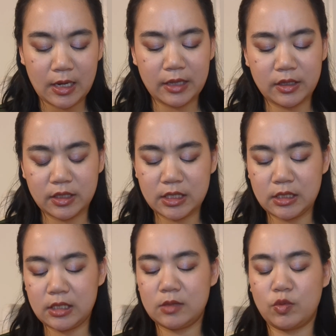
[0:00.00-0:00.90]
And then this
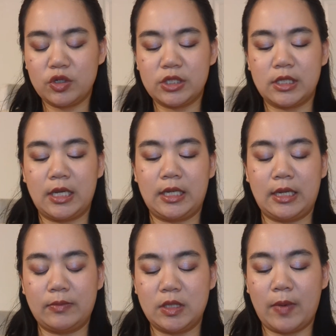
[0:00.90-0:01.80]
is more just like an
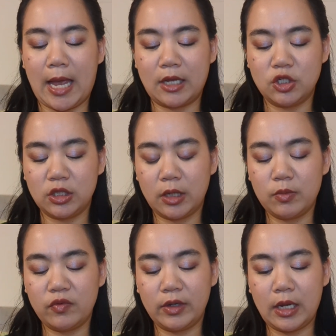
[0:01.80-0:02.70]
empty packaging that I'm
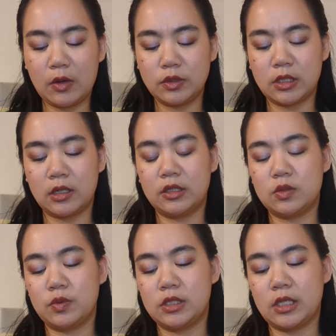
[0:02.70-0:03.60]
moving out.
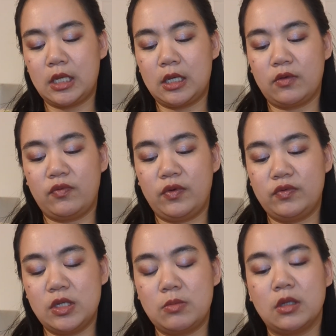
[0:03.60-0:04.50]
This was like
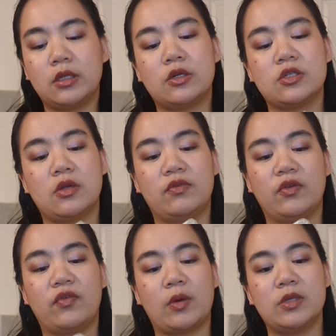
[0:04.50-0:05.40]
15 milliliters of the
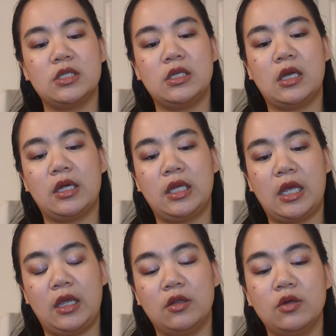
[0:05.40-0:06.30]
Pharmacy Honey
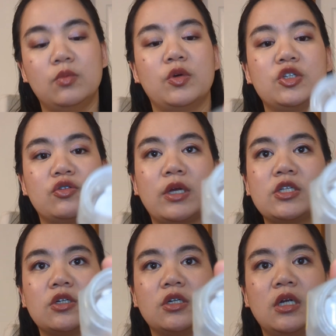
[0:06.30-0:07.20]
Halo
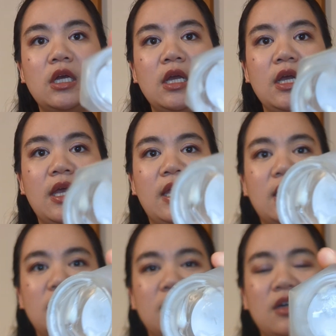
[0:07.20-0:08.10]
Moisturizer.
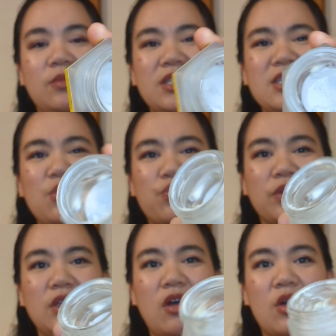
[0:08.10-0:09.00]
And this is a
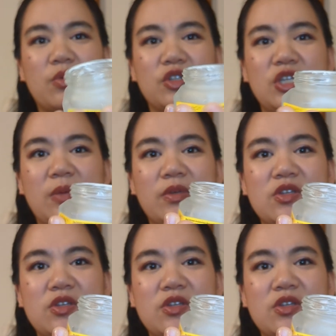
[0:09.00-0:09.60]
really awkward shape.